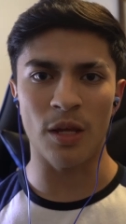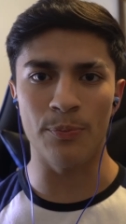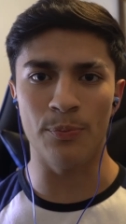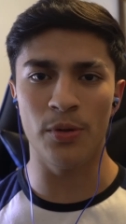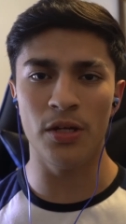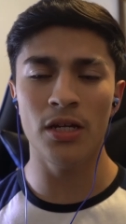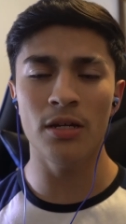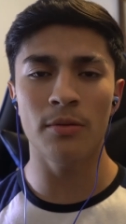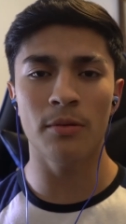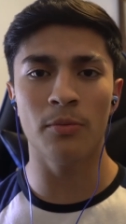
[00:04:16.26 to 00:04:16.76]

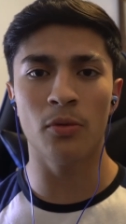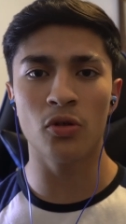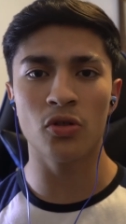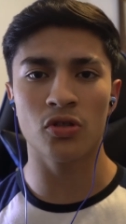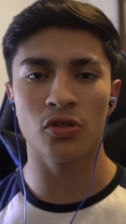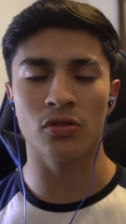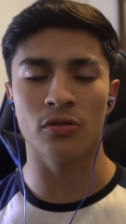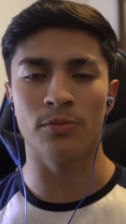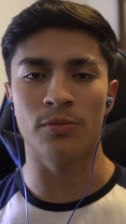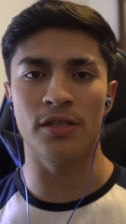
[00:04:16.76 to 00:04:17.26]
being
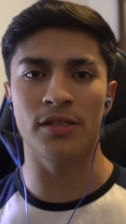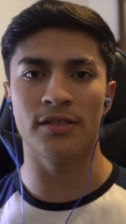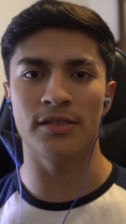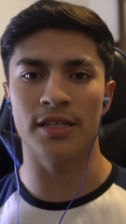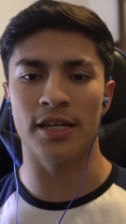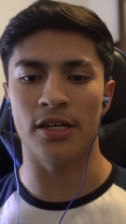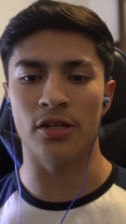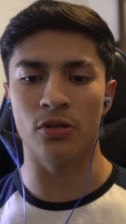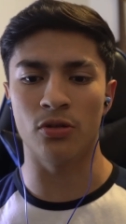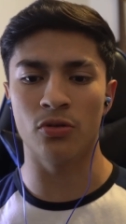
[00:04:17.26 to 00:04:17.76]
emotional means
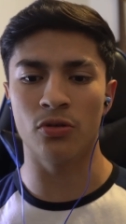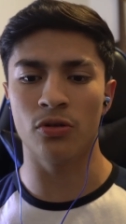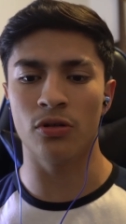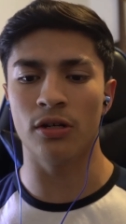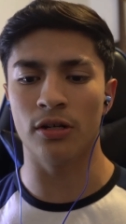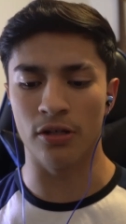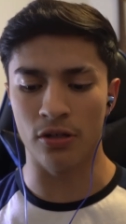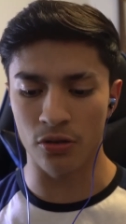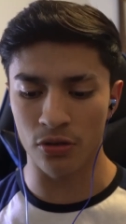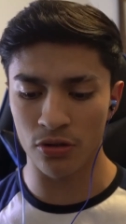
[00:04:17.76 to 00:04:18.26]
that
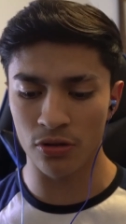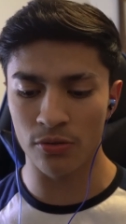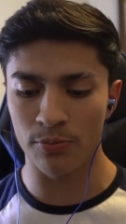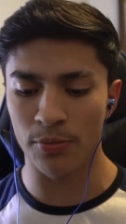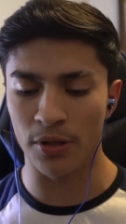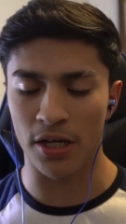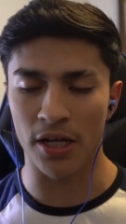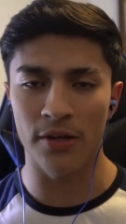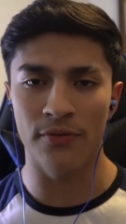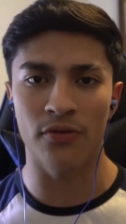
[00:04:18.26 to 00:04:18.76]
your your
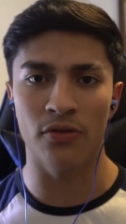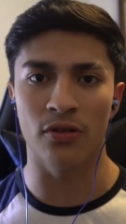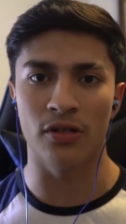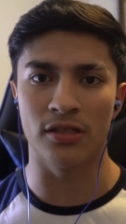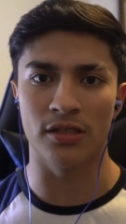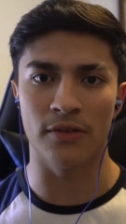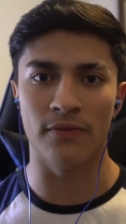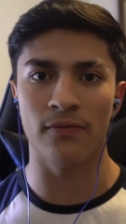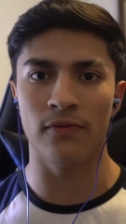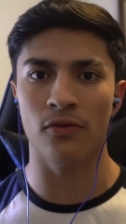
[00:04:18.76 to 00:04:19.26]
behavior
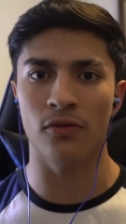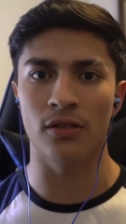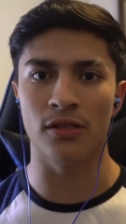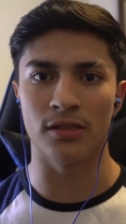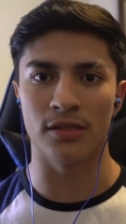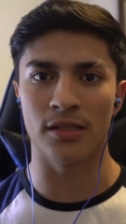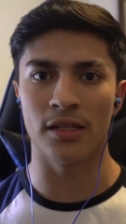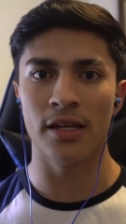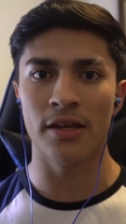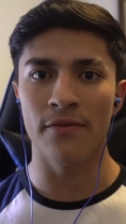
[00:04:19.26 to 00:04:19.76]
is
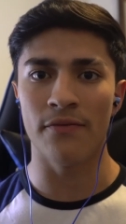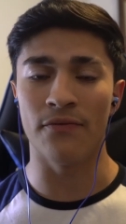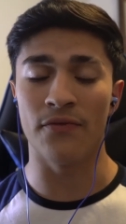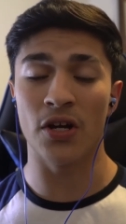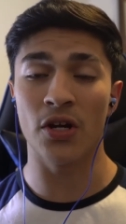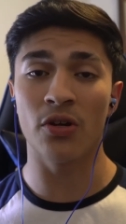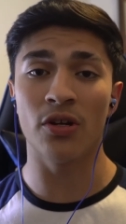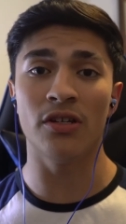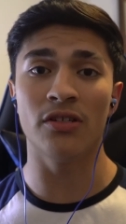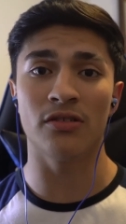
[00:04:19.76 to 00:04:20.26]
influenced
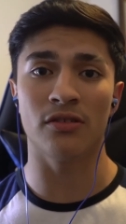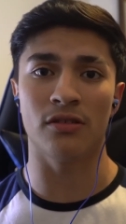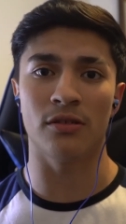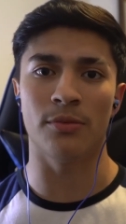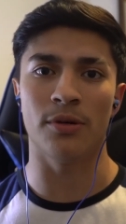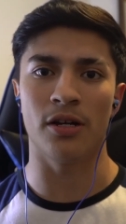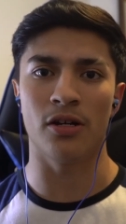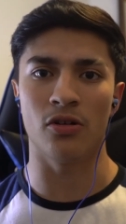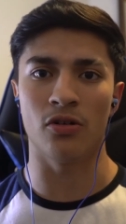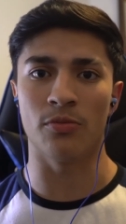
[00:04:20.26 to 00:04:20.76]
very easily
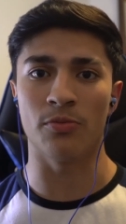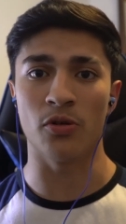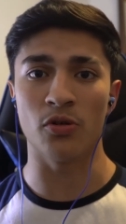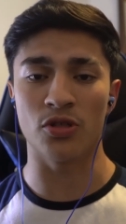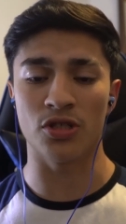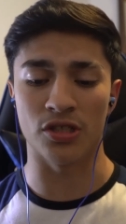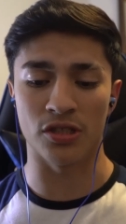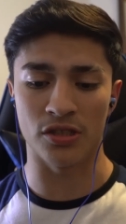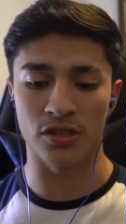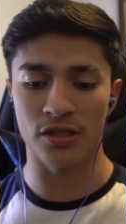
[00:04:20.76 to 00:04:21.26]
by your
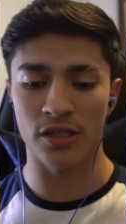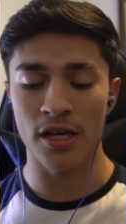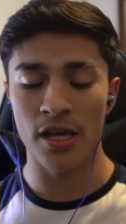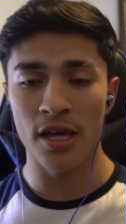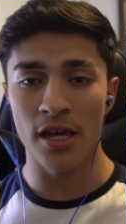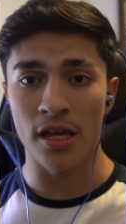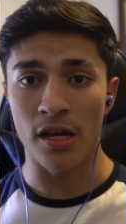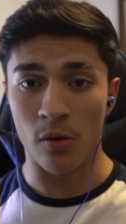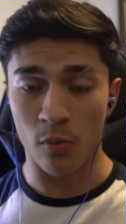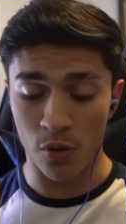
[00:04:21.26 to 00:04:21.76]
emotions.
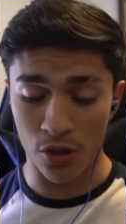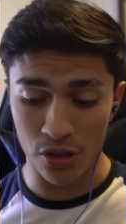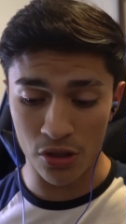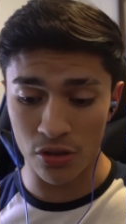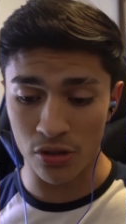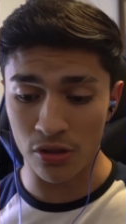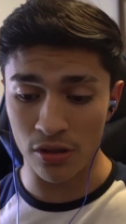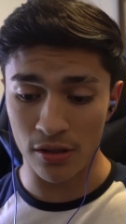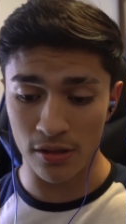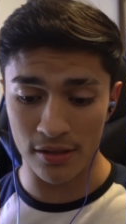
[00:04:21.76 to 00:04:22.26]
When
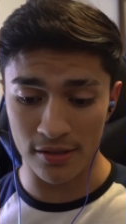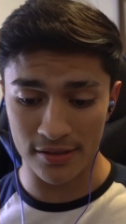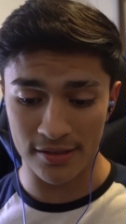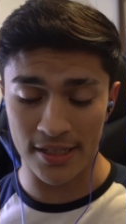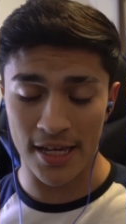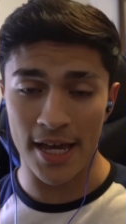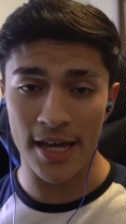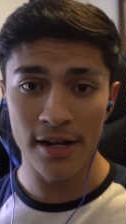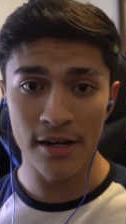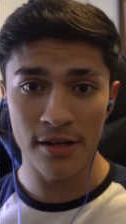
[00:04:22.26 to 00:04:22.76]
you're
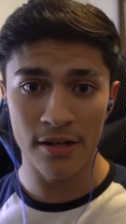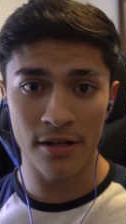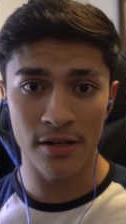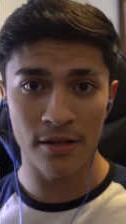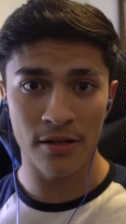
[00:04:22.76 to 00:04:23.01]
sad,